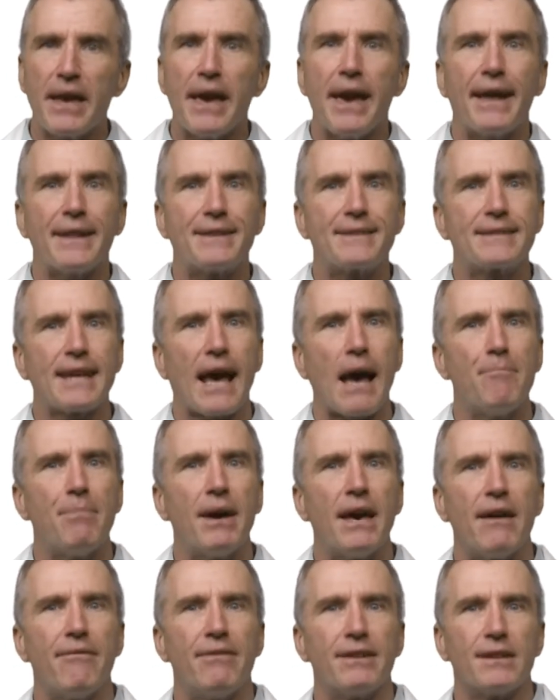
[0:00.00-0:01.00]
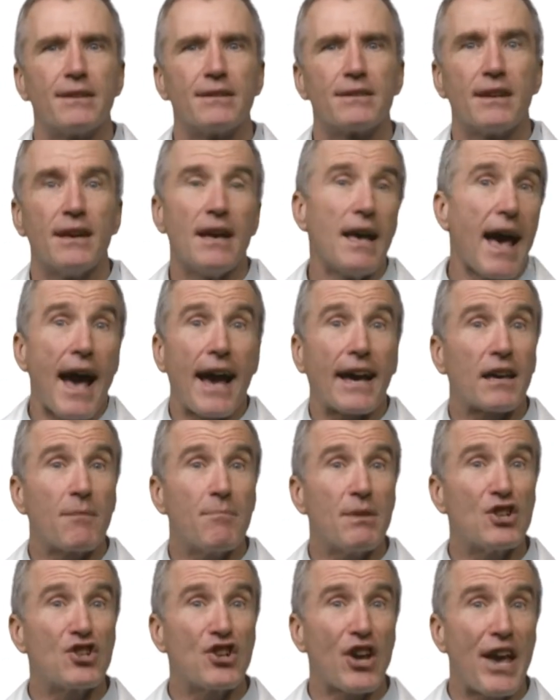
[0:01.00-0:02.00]
it's tamper evident, and can
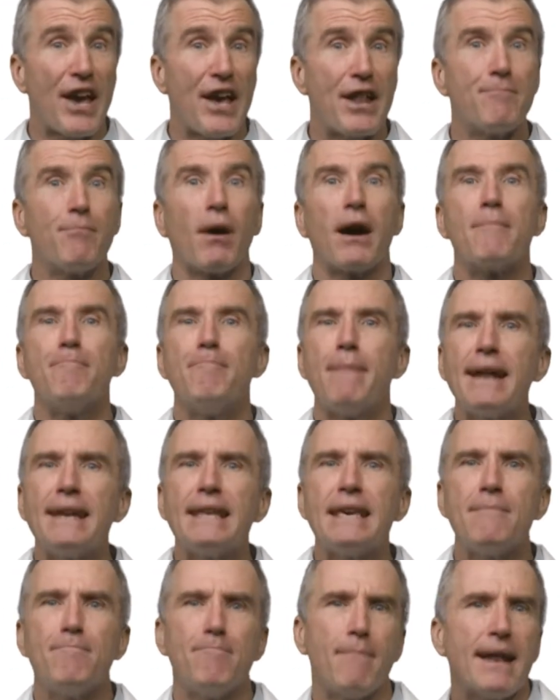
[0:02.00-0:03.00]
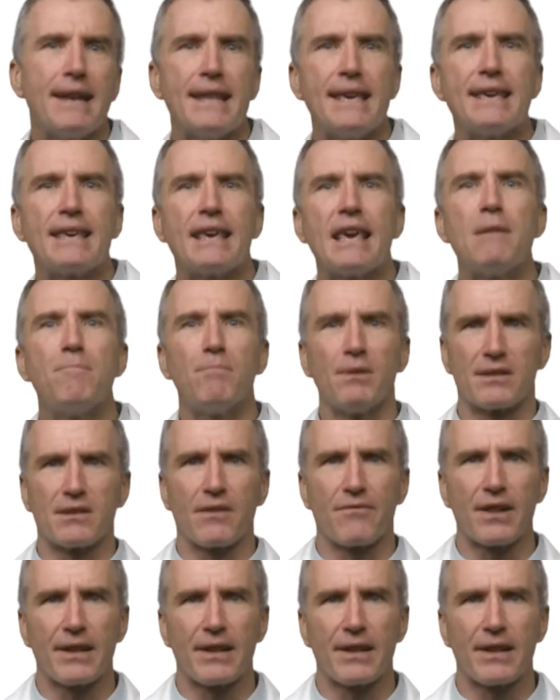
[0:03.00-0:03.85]
be shared by many, many keepers of the